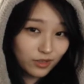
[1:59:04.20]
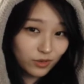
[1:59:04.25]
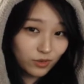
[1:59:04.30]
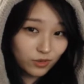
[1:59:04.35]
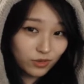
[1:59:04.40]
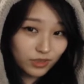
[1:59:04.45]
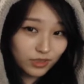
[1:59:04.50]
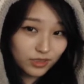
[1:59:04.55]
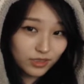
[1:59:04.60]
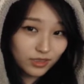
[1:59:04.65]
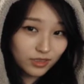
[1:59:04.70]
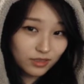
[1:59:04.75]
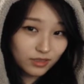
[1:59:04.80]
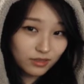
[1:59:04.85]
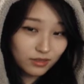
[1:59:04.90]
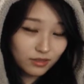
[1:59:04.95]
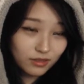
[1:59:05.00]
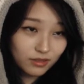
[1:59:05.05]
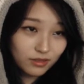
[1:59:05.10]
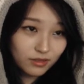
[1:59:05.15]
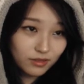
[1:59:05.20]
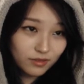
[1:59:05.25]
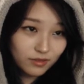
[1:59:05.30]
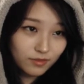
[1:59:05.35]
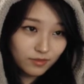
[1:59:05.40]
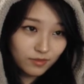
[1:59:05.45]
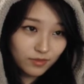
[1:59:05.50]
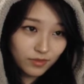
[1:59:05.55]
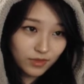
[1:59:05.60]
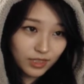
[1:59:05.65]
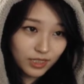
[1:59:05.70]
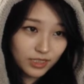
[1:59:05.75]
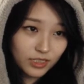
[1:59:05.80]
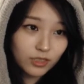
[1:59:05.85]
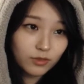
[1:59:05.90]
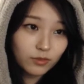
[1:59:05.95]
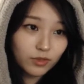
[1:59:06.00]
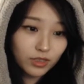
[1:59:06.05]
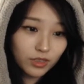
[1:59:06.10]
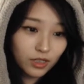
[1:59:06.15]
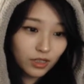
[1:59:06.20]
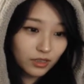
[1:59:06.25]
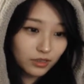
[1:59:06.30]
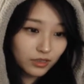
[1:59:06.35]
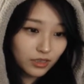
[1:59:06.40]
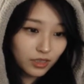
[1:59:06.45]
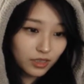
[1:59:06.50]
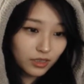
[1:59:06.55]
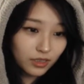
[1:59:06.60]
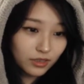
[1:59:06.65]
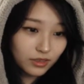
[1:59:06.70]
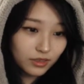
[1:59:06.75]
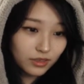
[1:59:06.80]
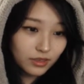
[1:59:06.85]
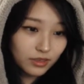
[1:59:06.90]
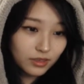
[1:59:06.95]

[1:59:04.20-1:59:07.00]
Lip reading: noise. That someone logged on.